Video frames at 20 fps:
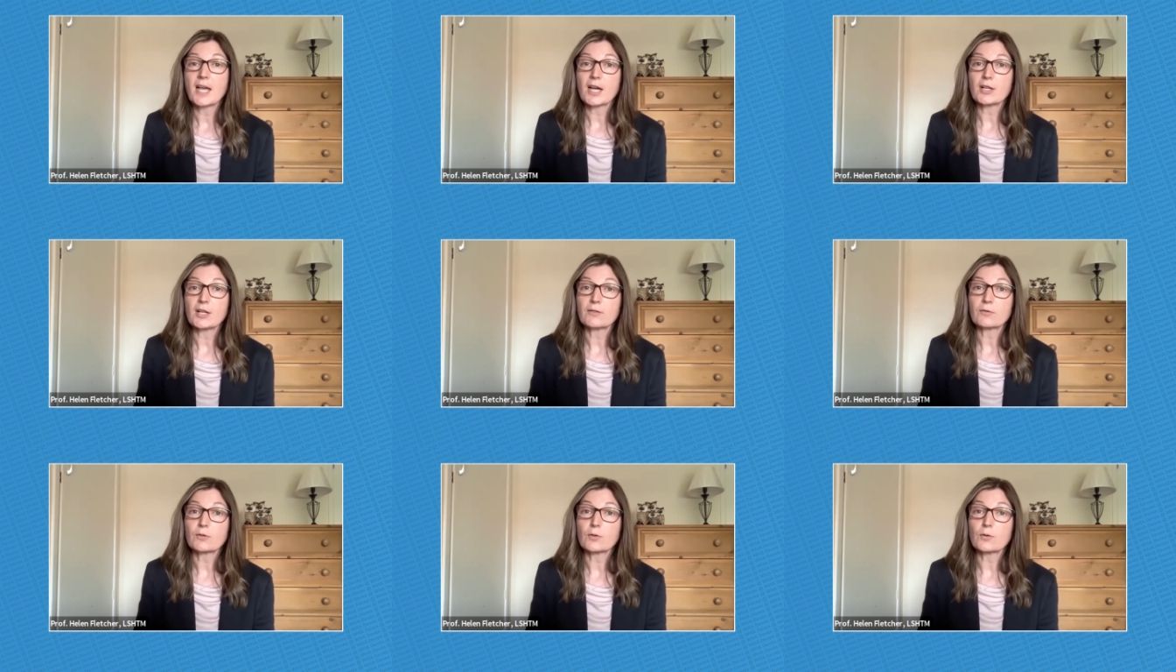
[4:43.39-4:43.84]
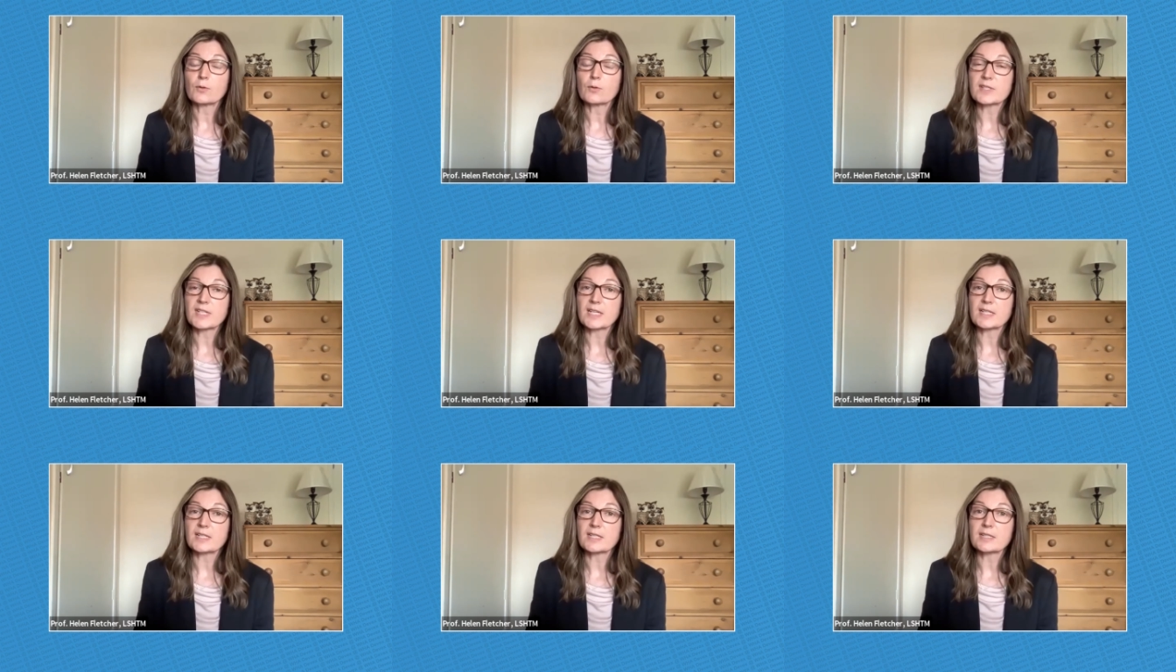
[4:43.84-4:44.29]
and of
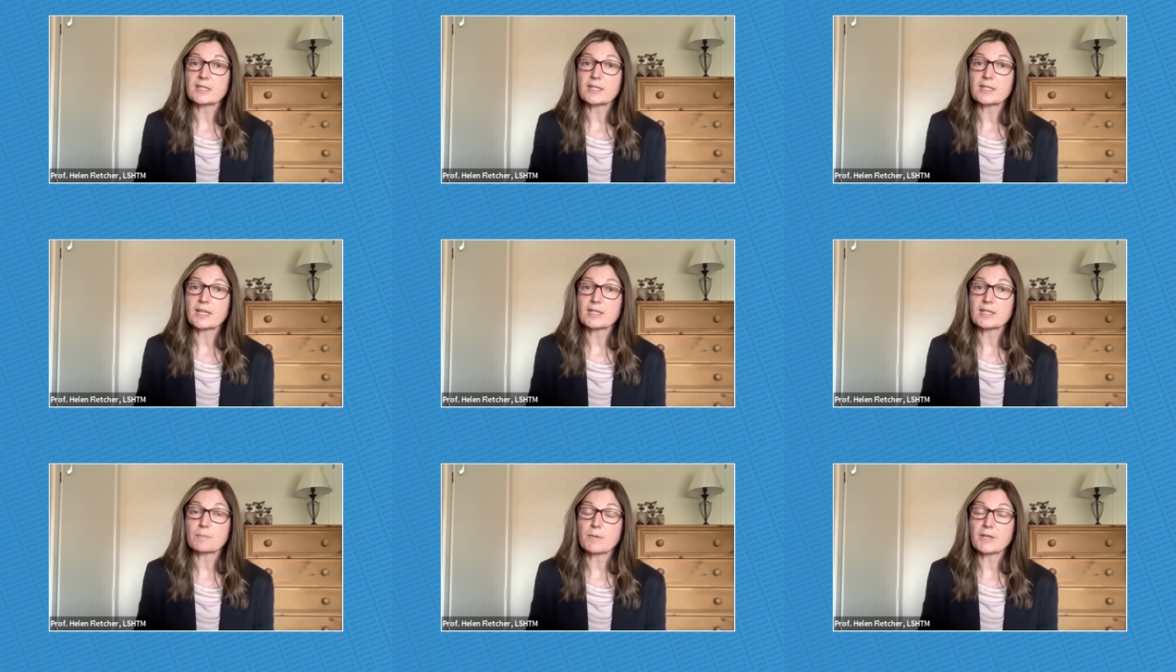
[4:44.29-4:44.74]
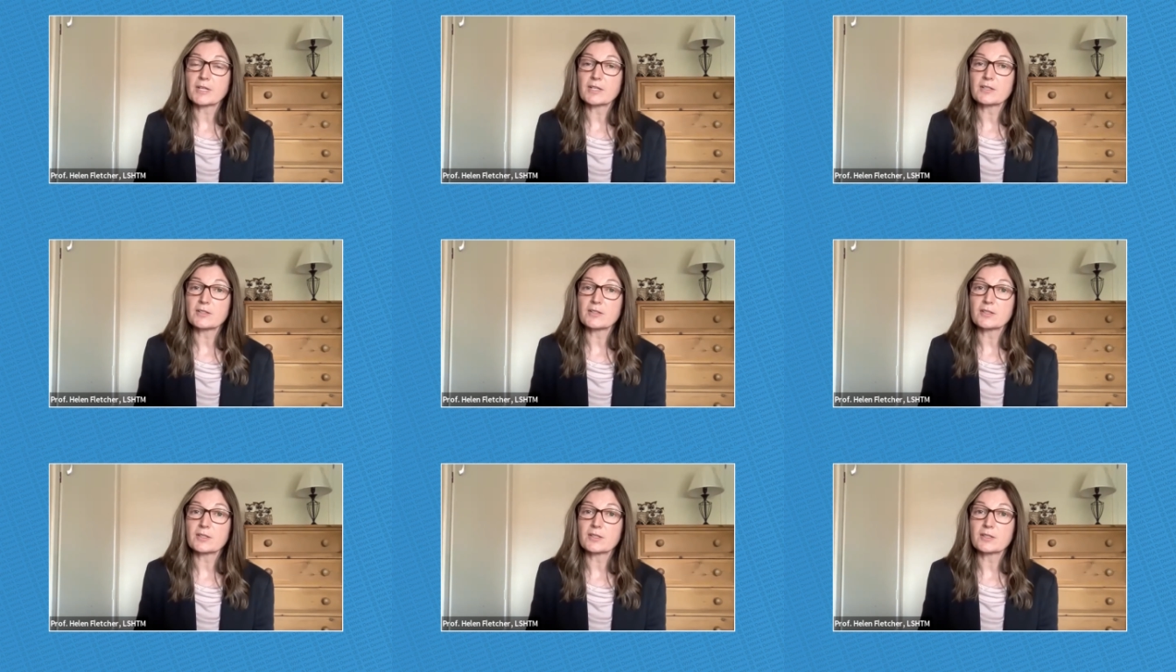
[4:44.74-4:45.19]
course it's it's
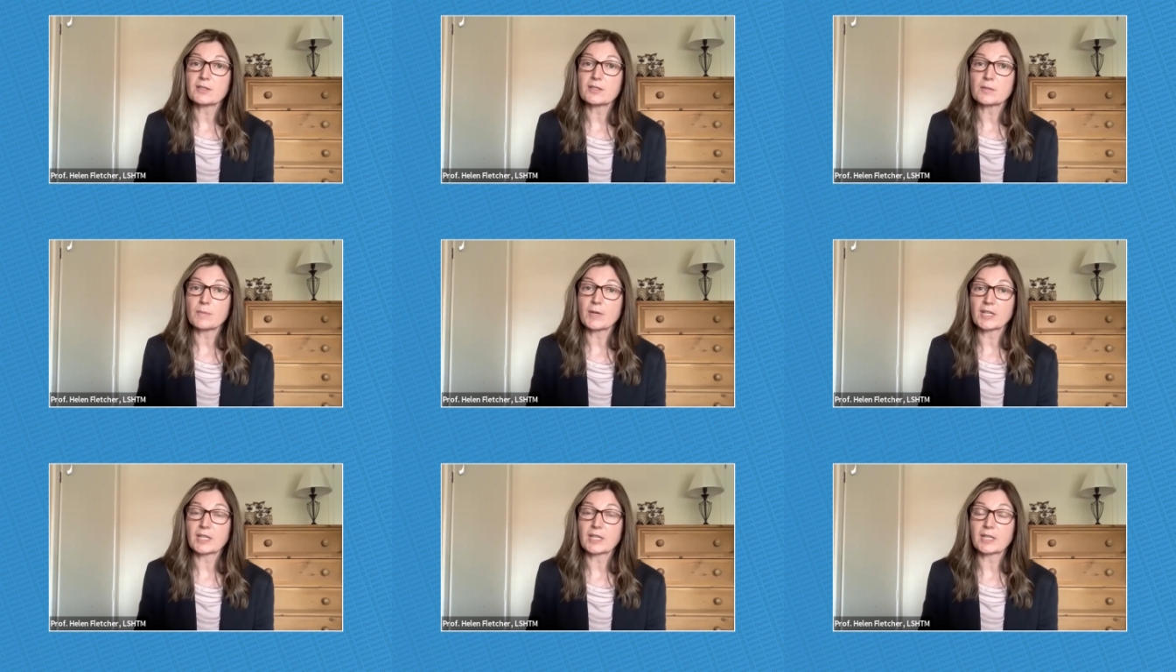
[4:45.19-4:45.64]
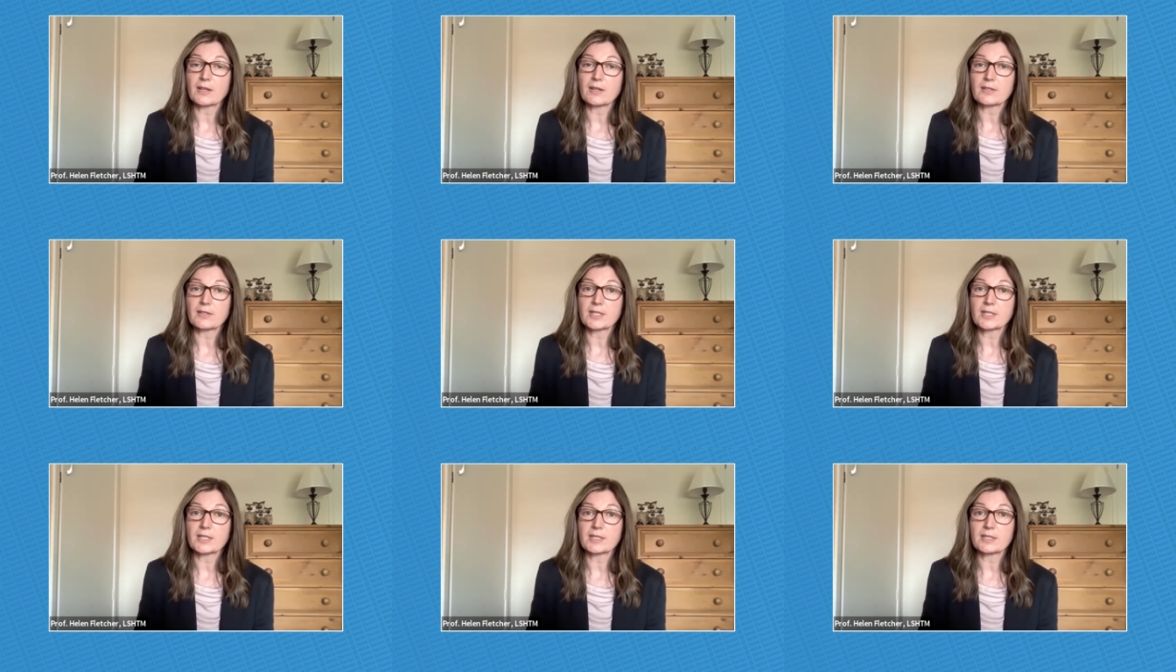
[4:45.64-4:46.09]
because
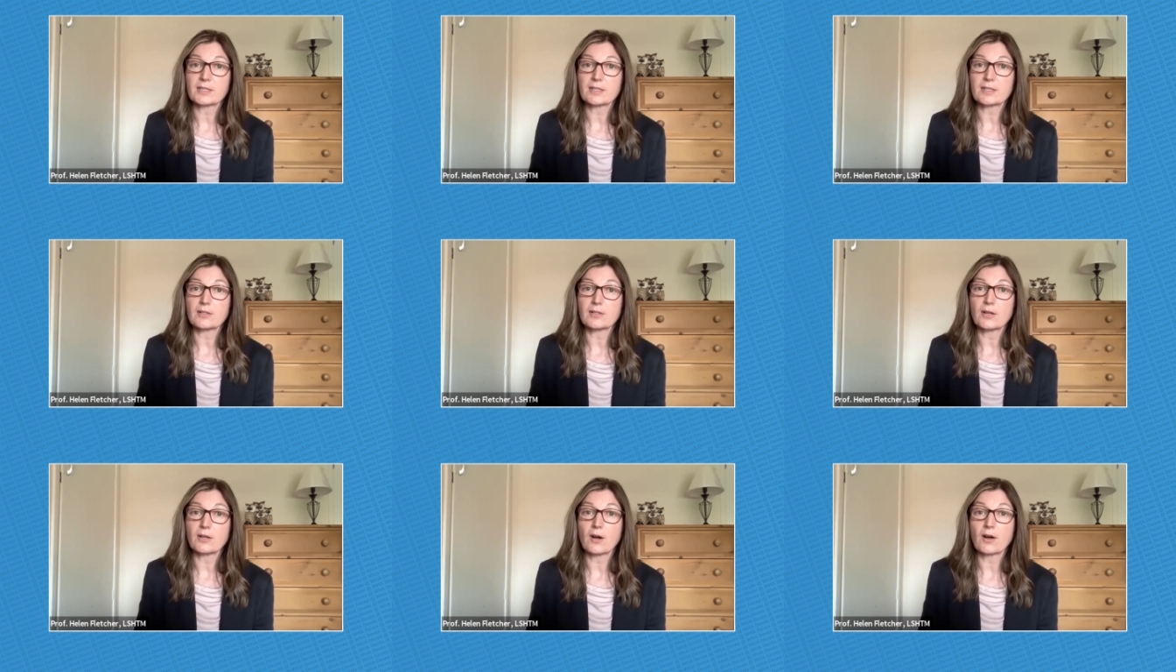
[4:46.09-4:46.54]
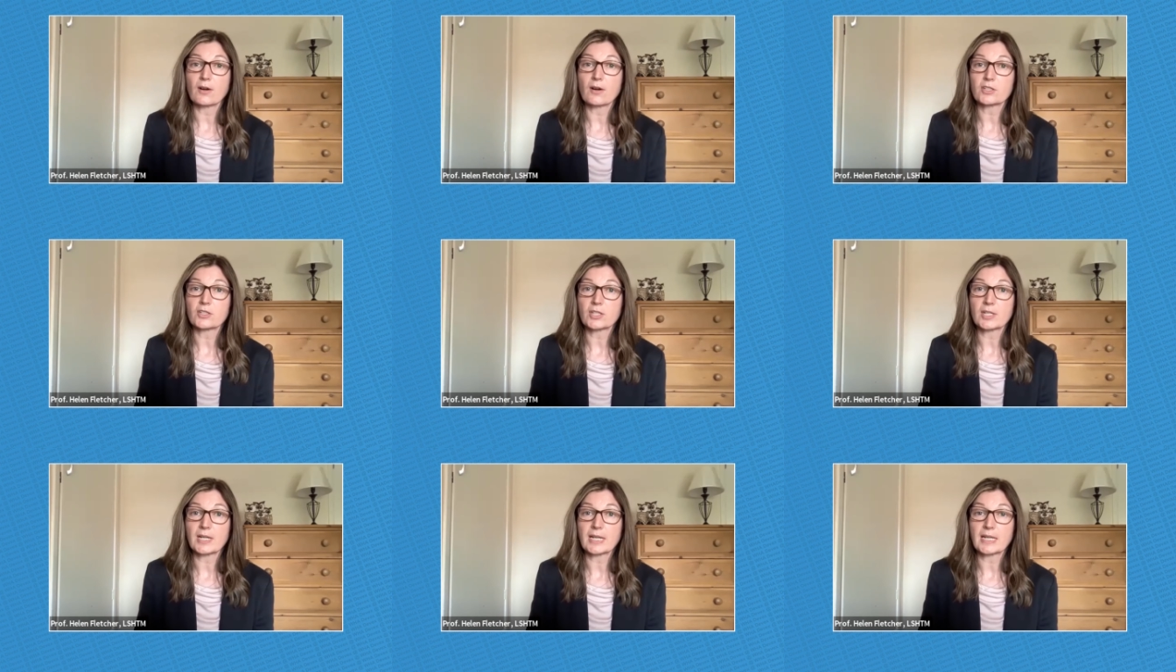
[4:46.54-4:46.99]
tuberculosis
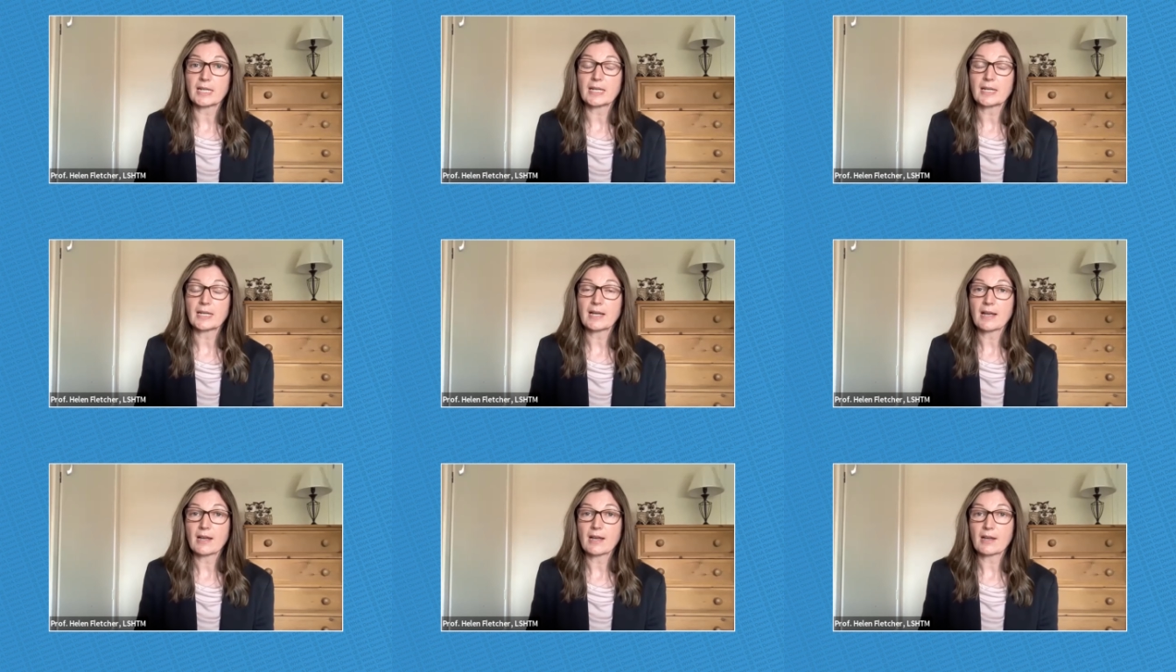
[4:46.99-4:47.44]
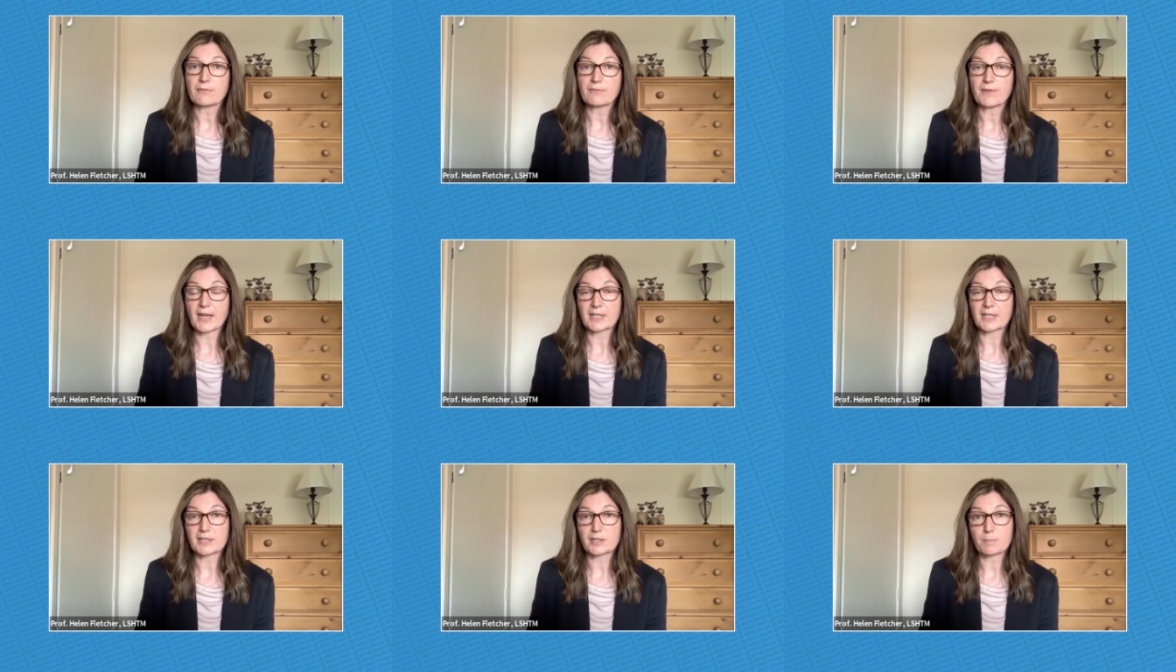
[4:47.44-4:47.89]
largely
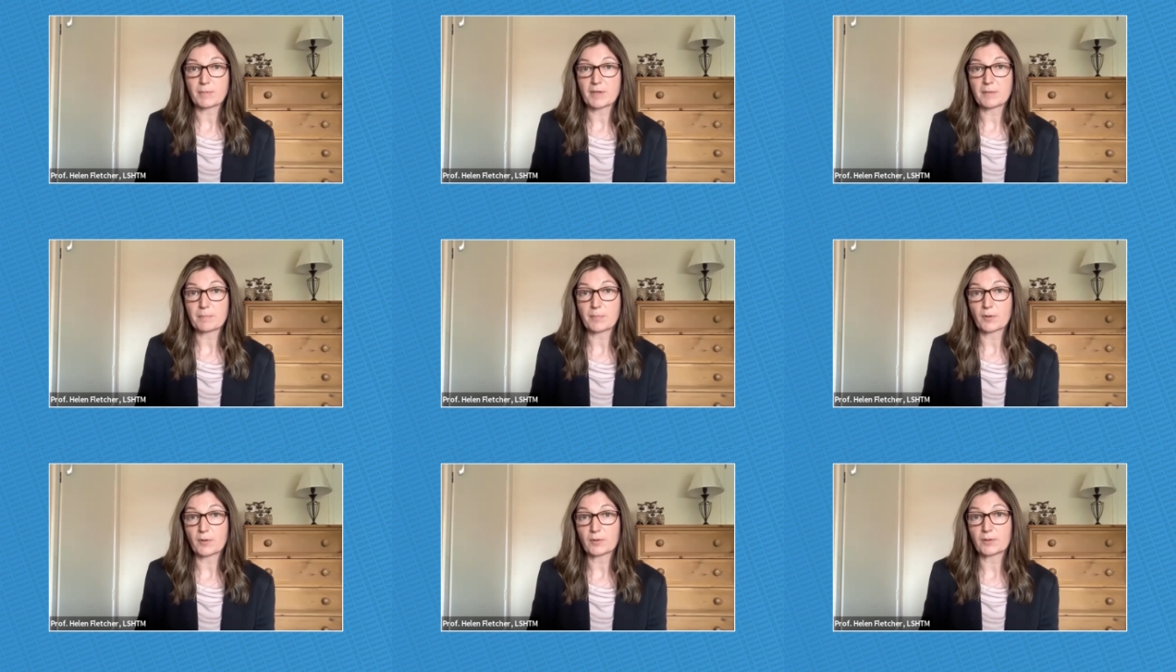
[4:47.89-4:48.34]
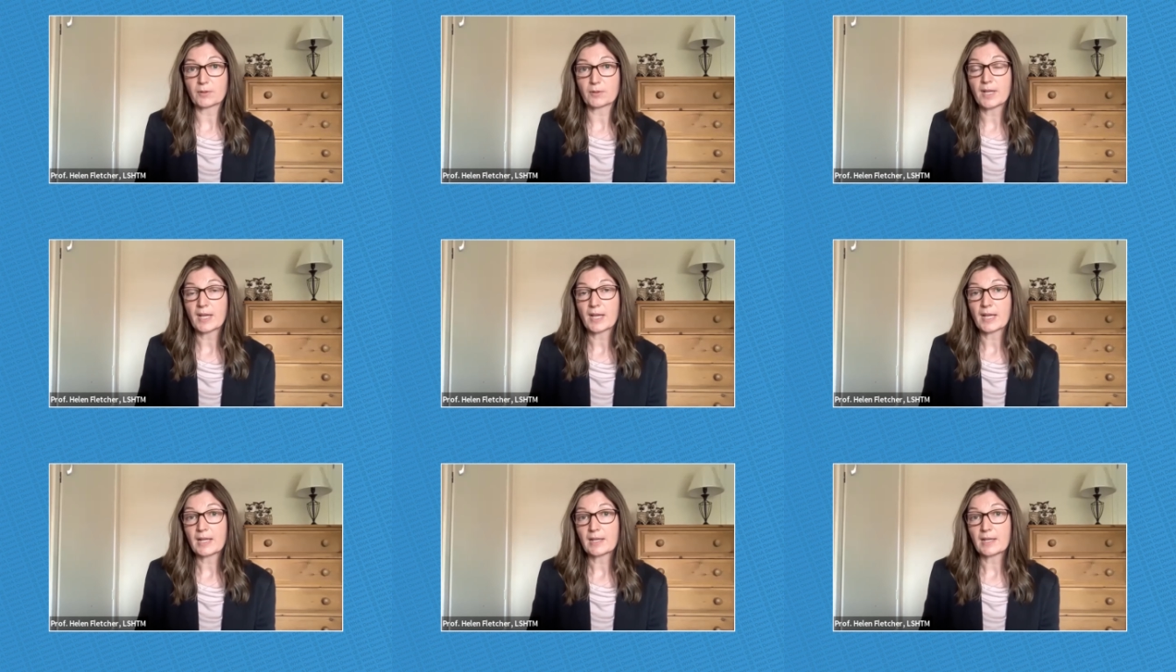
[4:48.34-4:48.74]
affects people